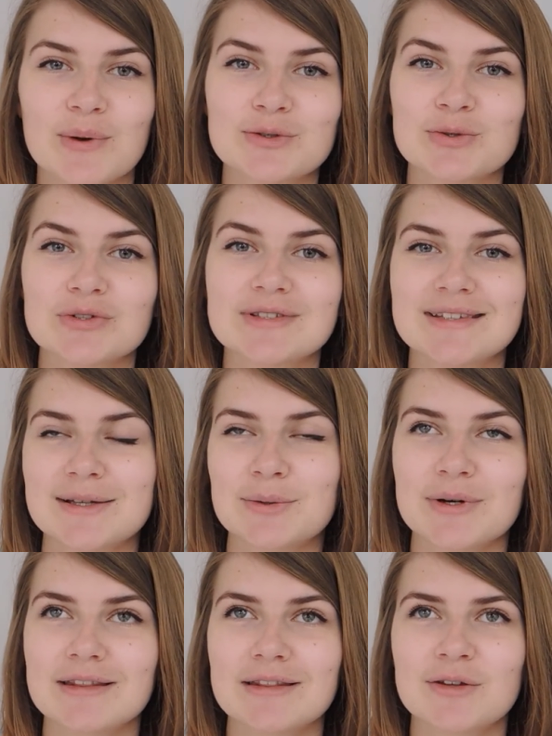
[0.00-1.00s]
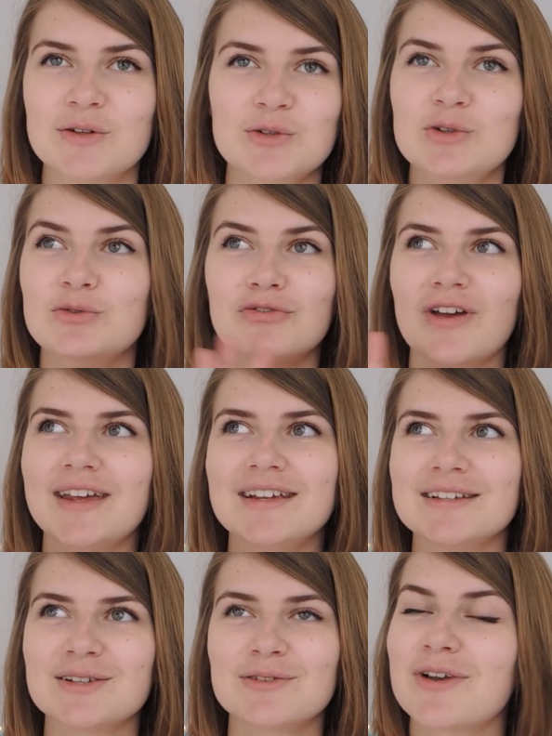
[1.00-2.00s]
whilst you're still in the new
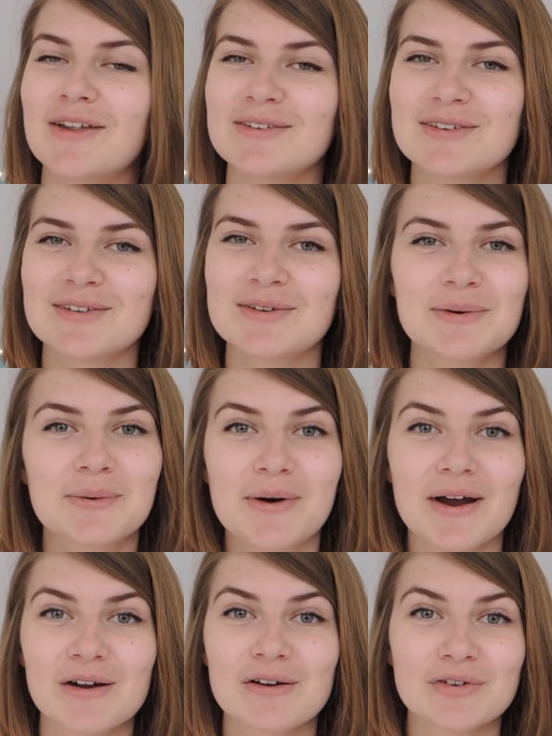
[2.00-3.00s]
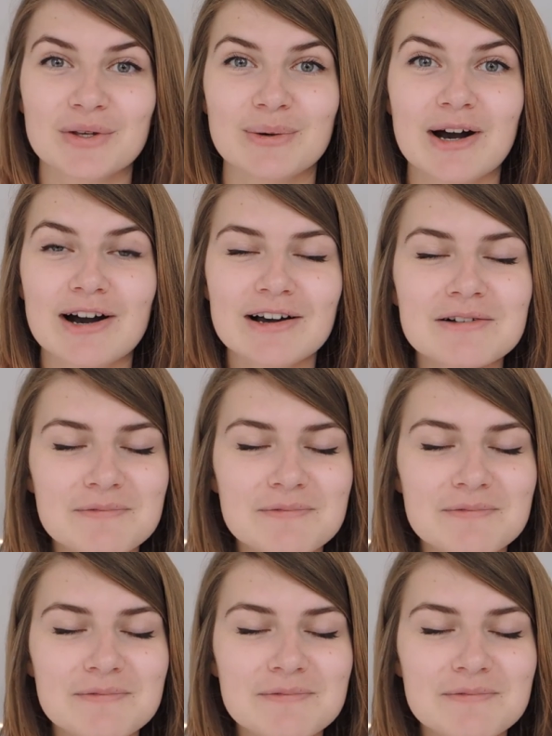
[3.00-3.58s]
phase of London or wherever you are.